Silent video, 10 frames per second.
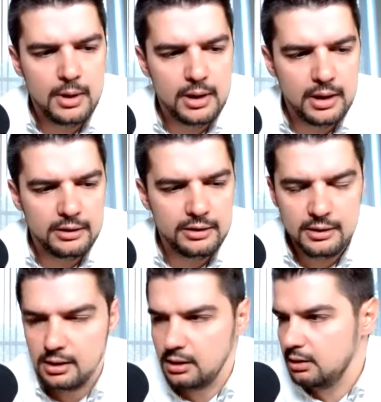but I
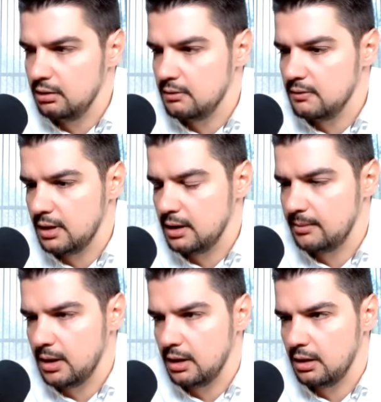think, I
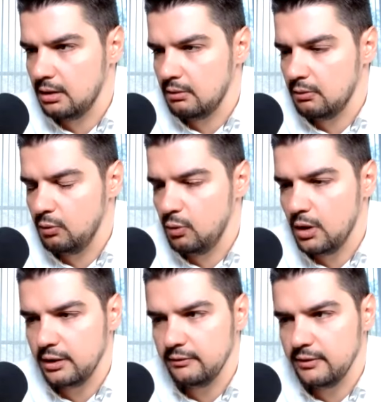mean,
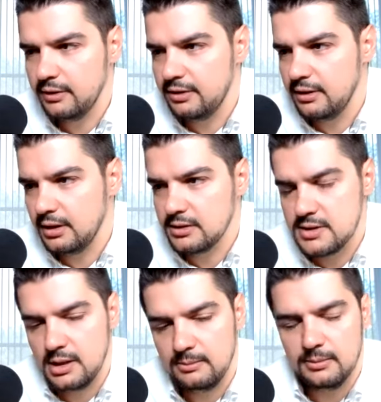one of the
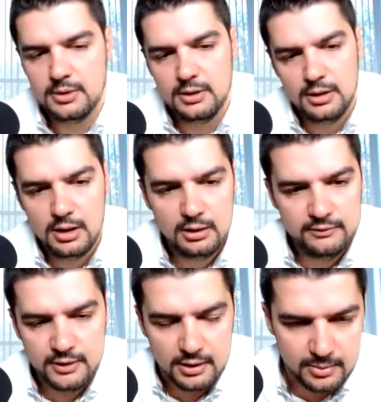things I'm
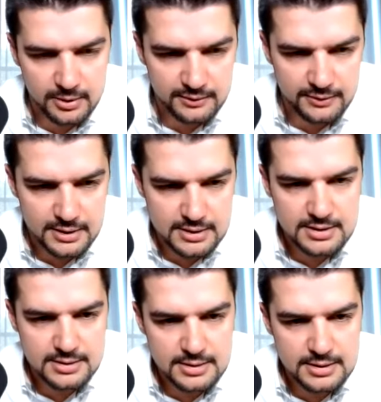loving about
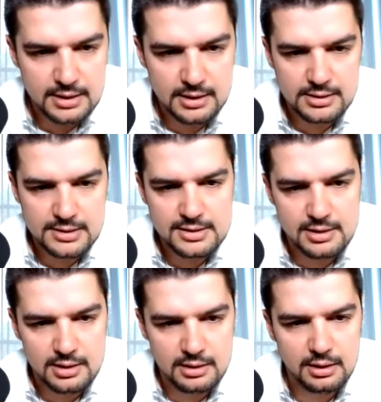this is
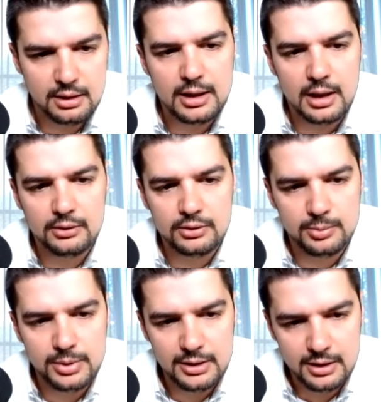the
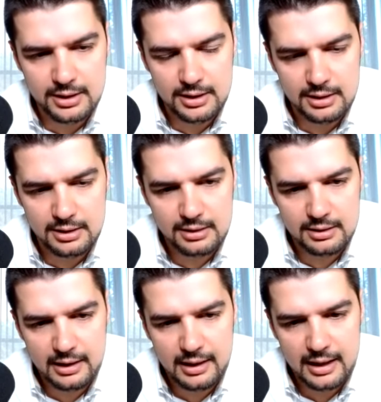accountability
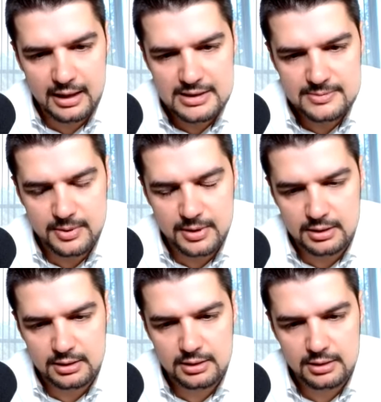
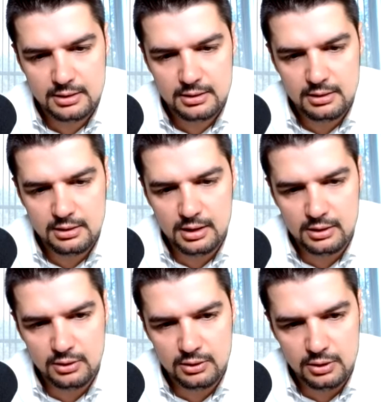aspect
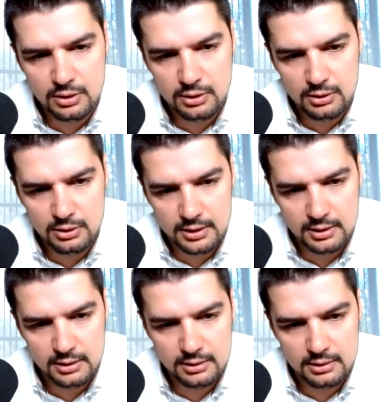that you're holding